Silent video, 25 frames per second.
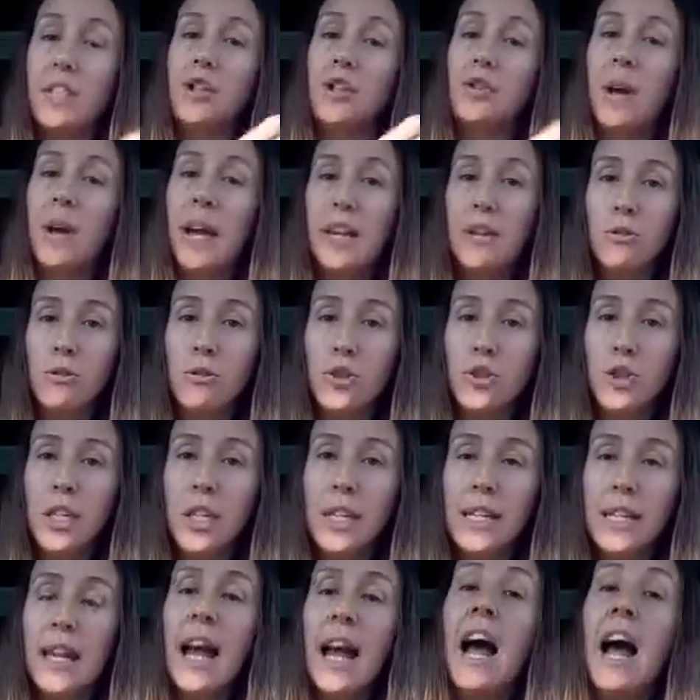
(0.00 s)
in your
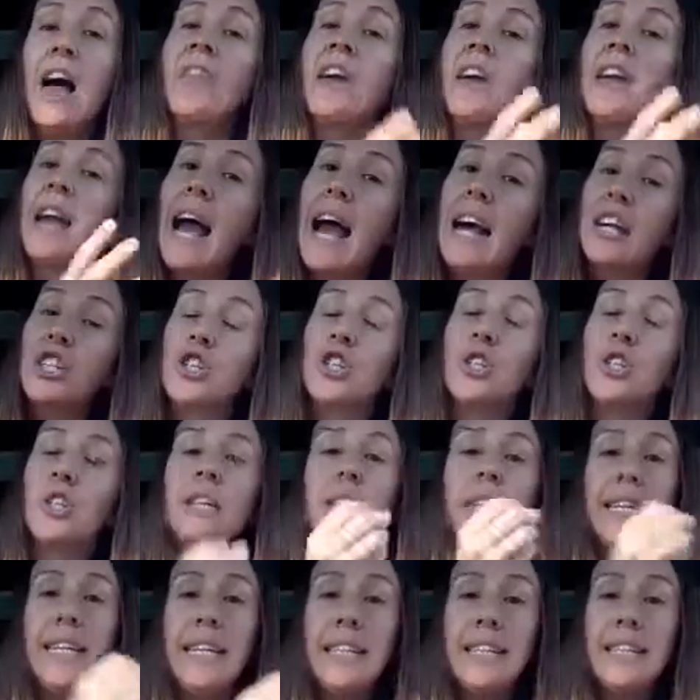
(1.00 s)
energy, that actually
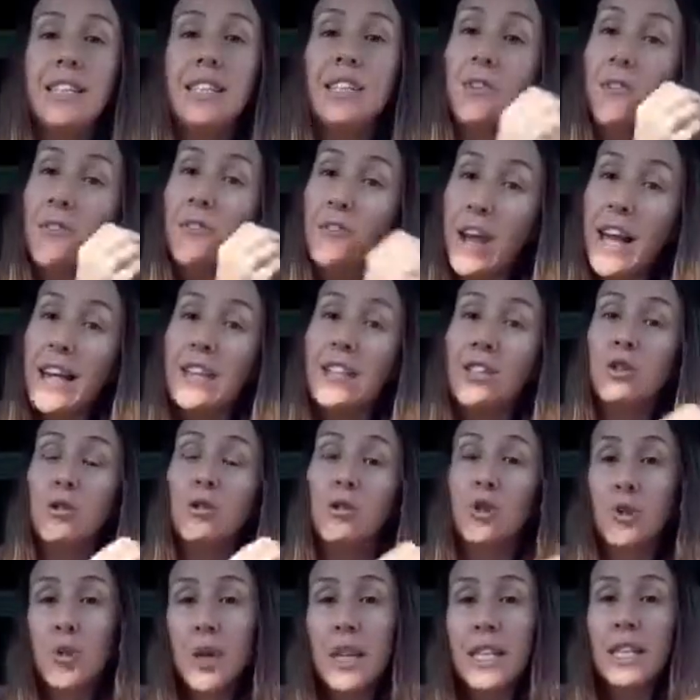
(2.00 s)
leads to
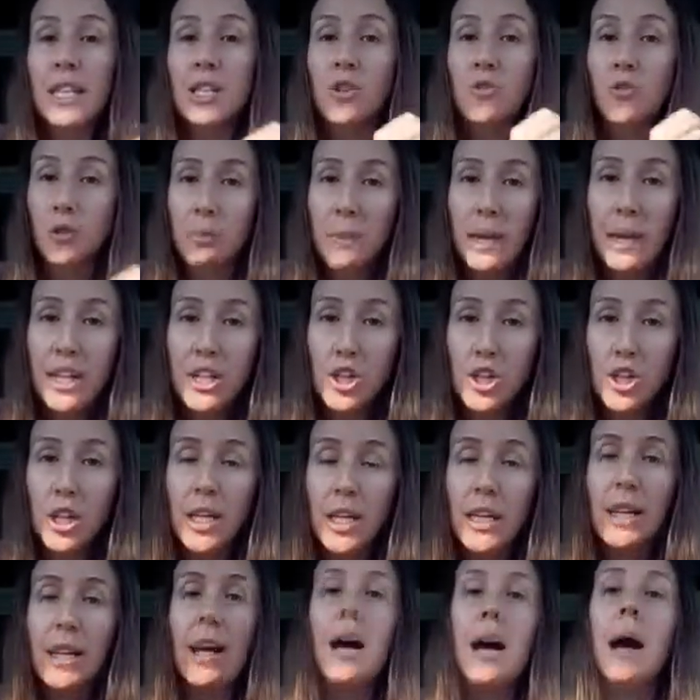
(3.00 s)
faster
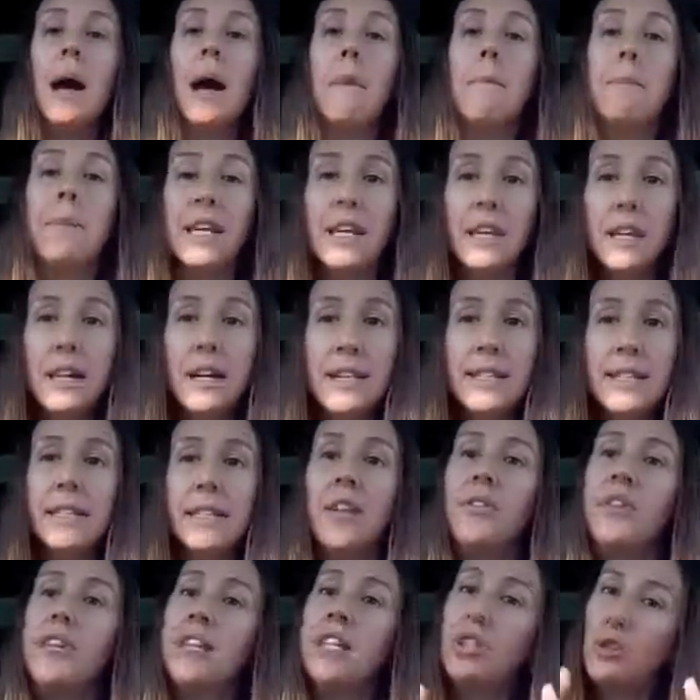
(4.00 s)
transformation because
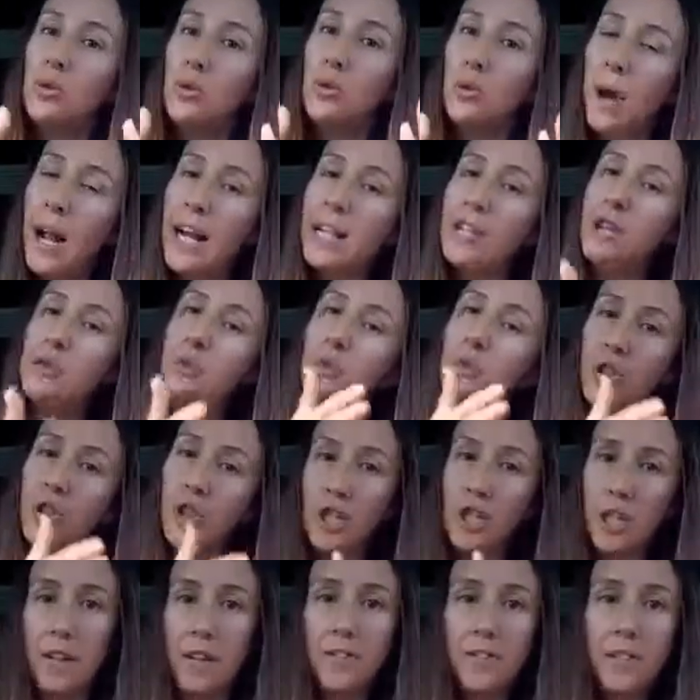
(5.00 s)
these gradual
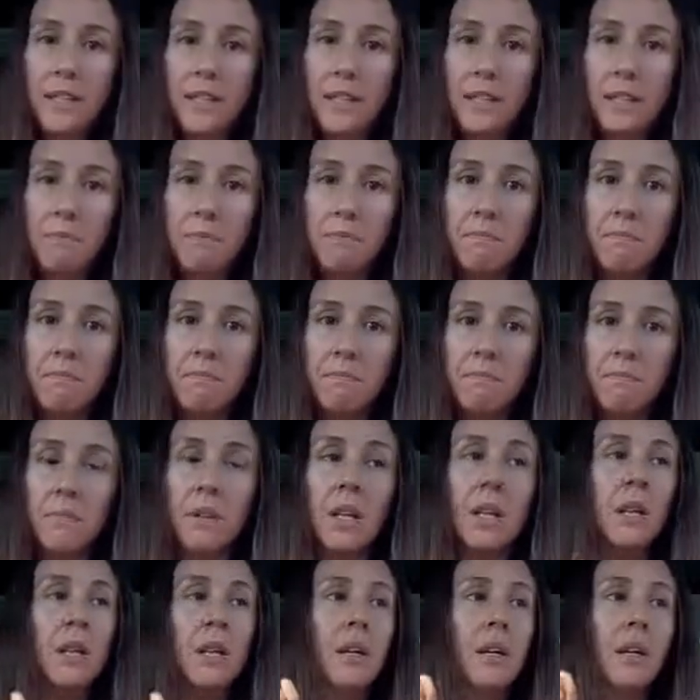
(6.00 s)
shifts,
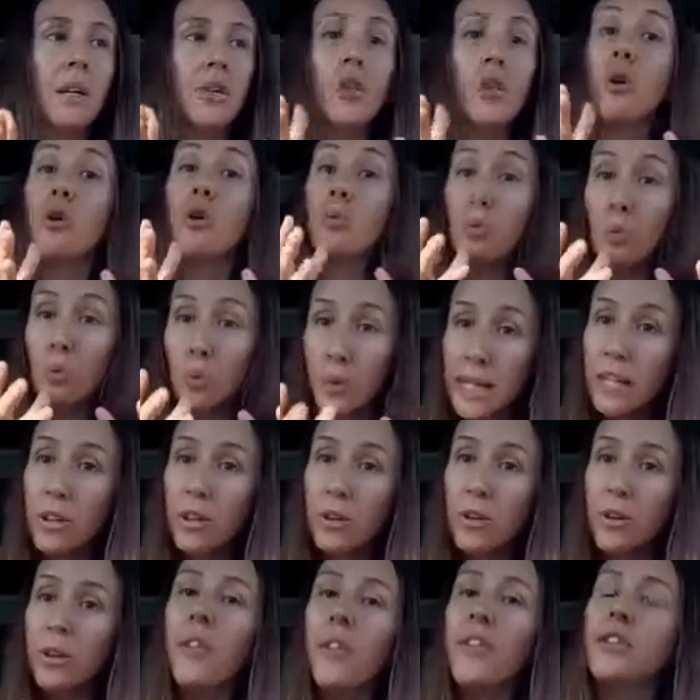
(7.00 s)
they're
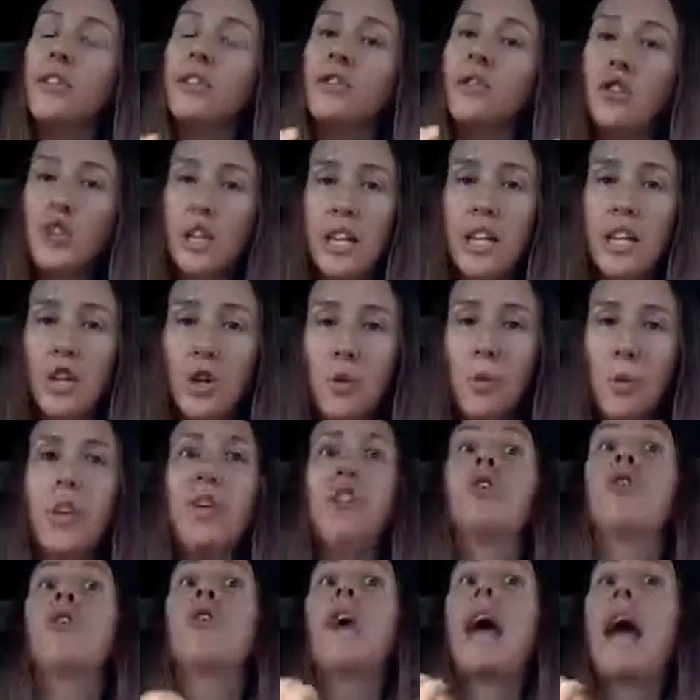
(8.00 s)
real, they're
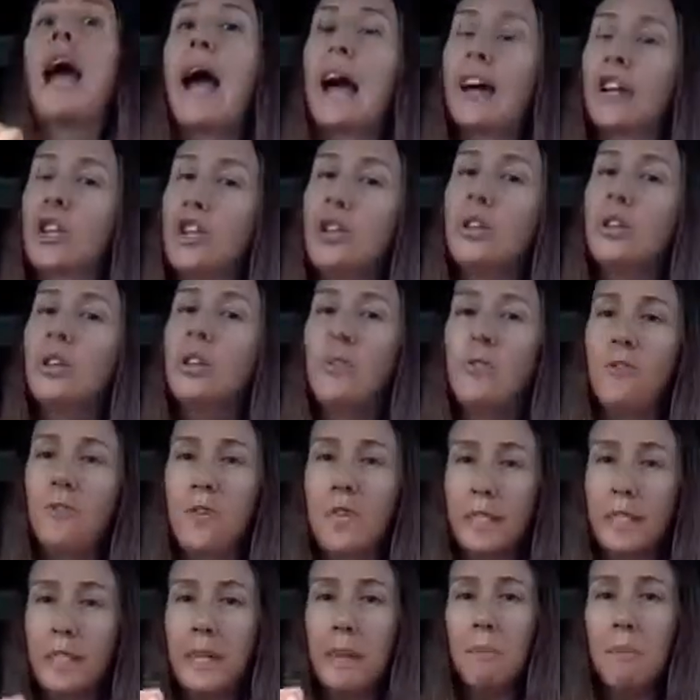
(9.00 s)
genuine. You're actually
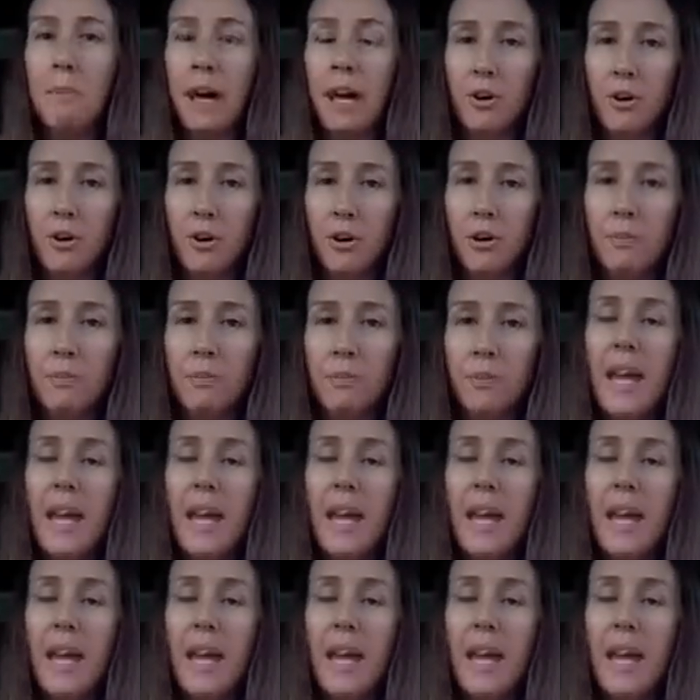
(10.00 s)
feeling better.